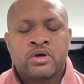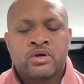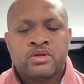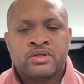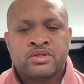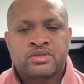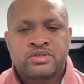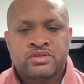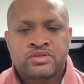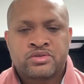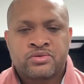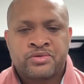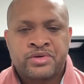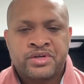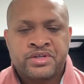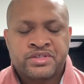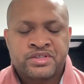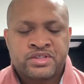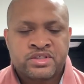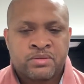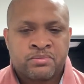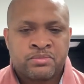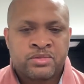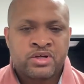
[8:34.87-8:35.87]
this is the
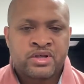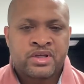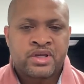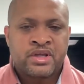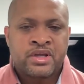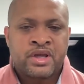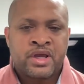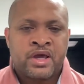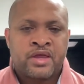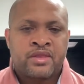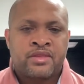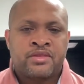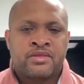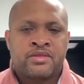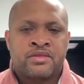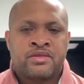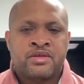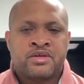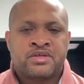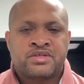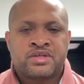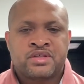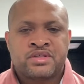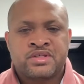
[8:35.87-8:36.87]
reason I'm looking at
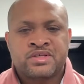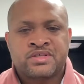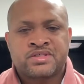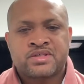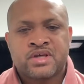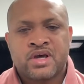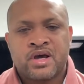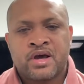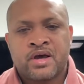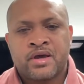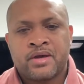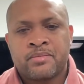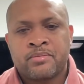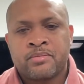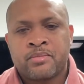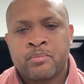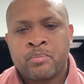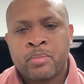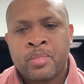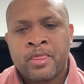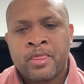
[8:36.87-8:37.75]
this at this time.